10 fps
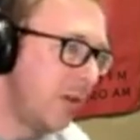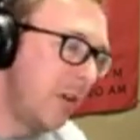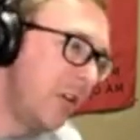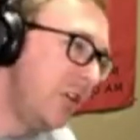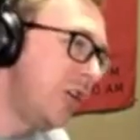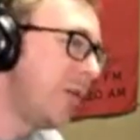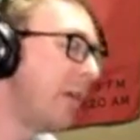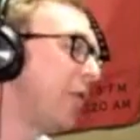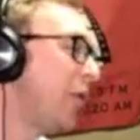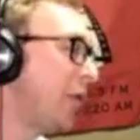cheering
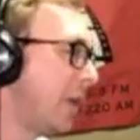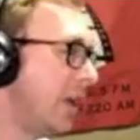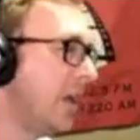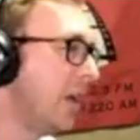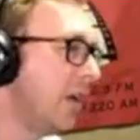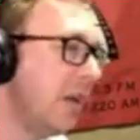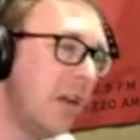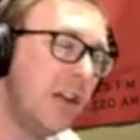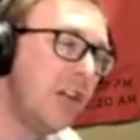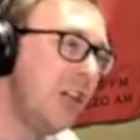for your kid
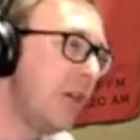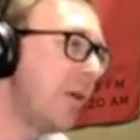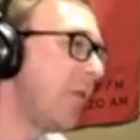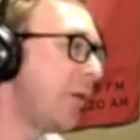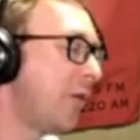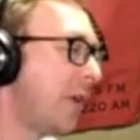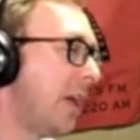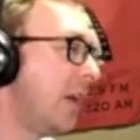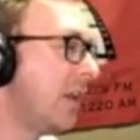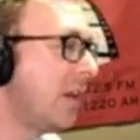
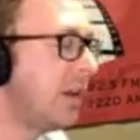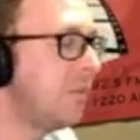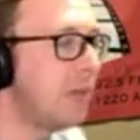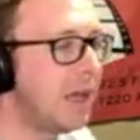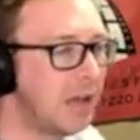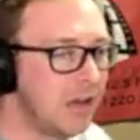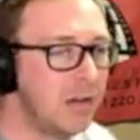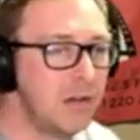in band.